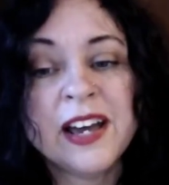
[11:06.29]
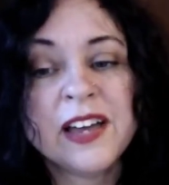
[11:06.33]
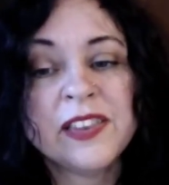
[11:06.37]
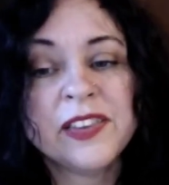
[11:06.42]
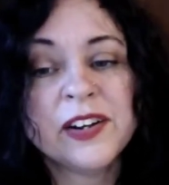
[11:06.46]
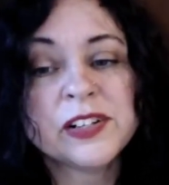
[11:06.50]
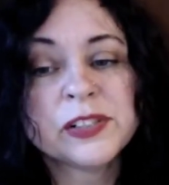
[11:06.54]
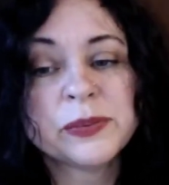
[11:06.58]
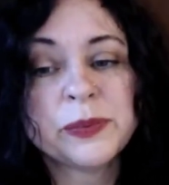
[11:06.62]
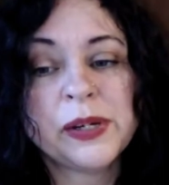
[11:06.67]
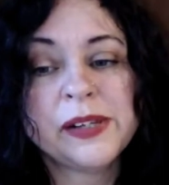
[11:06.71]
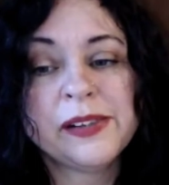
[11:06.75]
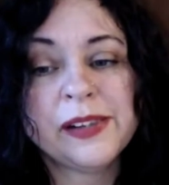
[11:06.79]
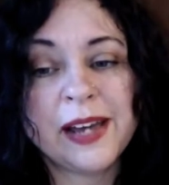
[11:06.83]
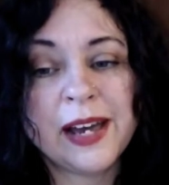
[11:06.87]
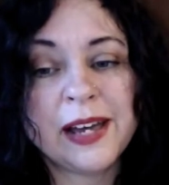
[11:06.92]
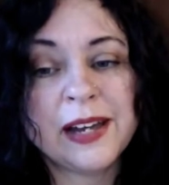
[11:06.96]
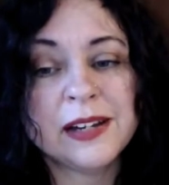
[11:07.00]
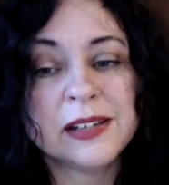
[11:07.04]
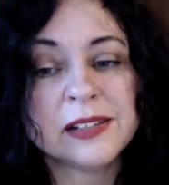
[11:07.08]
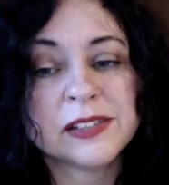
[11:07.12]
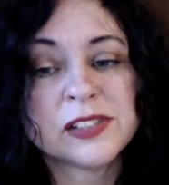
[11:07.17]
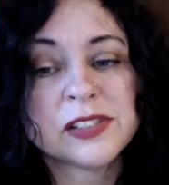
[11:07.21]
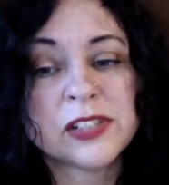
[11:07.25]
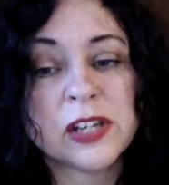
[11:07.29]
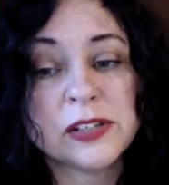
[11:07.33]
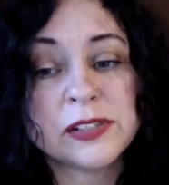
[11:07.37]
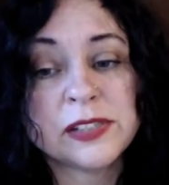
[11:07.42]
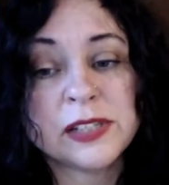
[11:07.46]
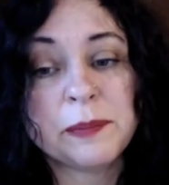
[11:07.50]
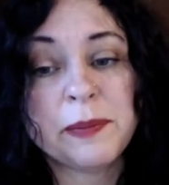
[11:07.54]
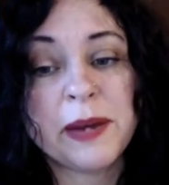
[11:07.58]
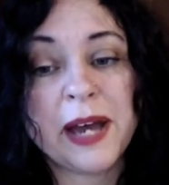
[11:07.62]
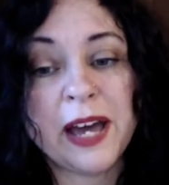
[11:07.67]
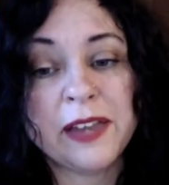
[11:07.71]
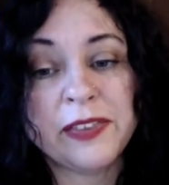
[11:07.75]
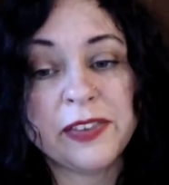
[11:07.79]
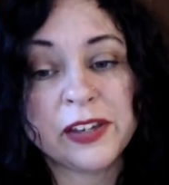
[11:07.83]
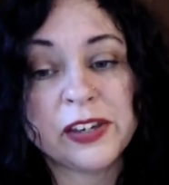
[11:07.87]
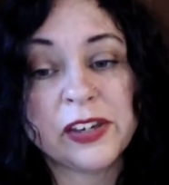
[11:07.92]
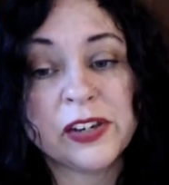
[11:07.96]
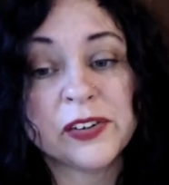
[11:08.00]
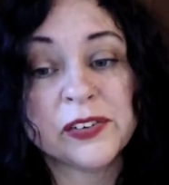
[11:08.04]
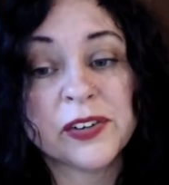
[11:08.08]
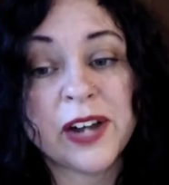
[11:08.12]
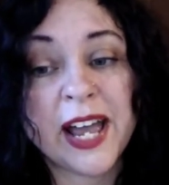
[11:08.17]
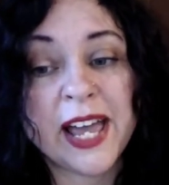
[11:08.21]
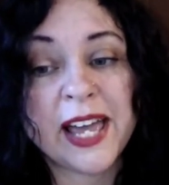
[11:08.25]
There's one that is sociopathic,
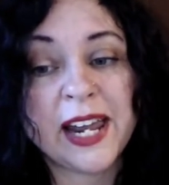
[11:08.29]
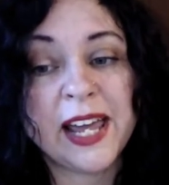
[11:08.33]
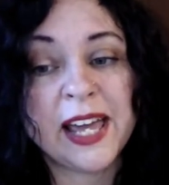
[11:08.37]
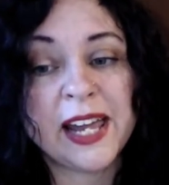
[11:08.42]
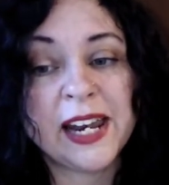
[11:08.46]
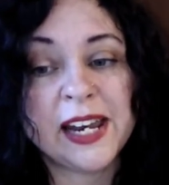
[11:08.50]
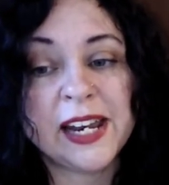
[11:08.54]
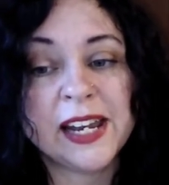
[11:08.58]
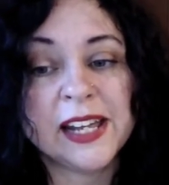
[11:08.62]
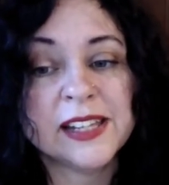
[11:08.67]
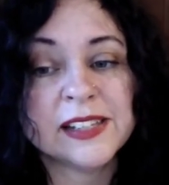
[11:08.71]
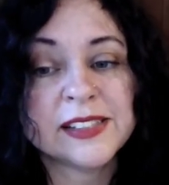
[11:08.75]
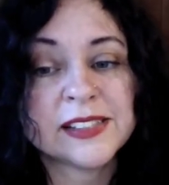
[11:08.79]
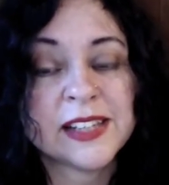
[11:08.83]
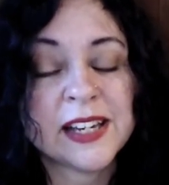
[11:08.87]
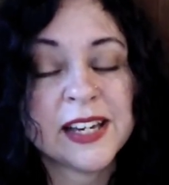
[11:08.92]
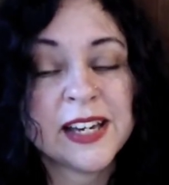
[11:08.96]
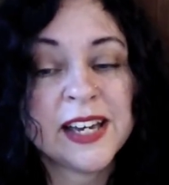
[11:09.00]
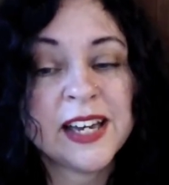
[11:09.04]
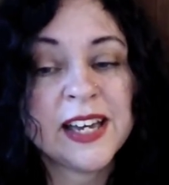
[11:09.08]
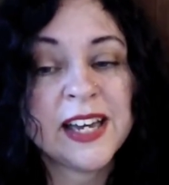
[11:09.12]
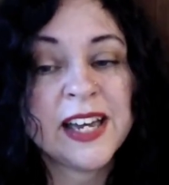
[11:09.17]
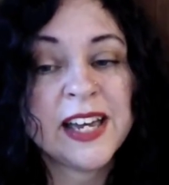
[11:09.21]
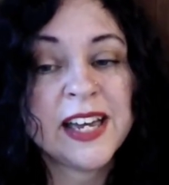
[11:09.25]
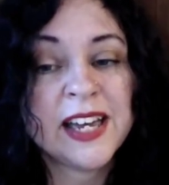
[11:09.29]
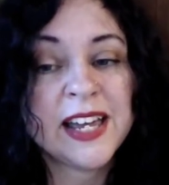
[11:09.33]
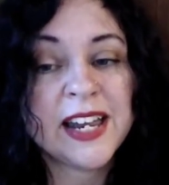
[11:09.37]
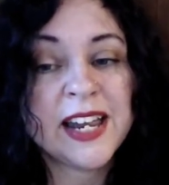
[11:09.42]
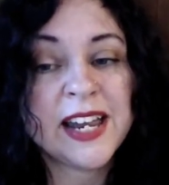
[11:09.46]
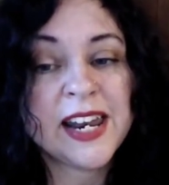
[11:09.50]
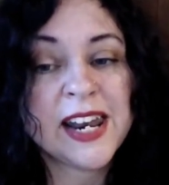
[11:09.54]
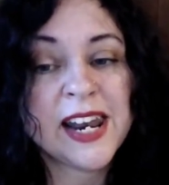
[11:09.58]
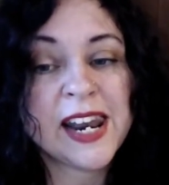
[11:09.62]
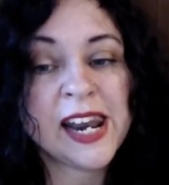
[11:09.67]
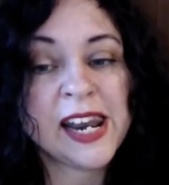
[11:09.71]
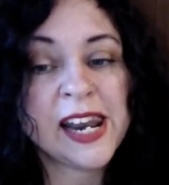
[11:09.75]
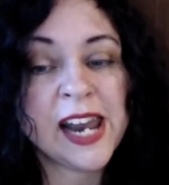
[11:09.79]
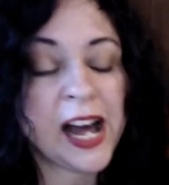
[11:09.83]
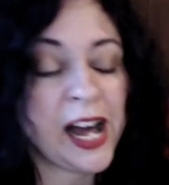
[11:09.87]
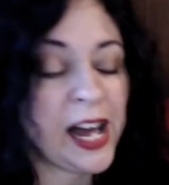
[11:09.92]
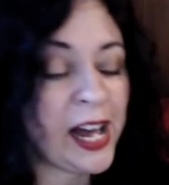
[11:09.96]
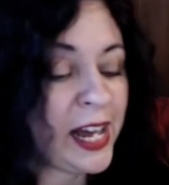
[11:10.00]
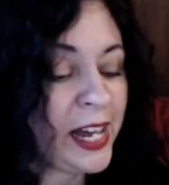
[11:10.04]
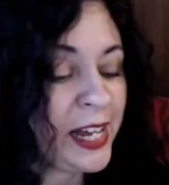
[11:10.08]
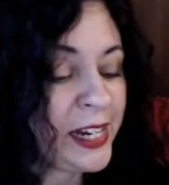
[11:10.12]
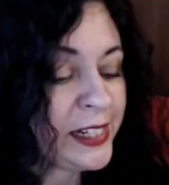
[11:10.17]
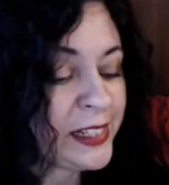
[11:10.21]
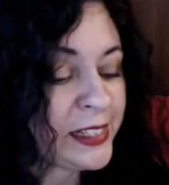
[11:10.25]
you're right, and it is
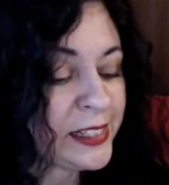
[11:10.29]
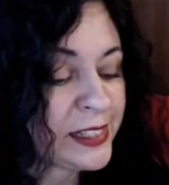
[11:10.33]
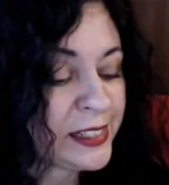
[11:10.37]
not,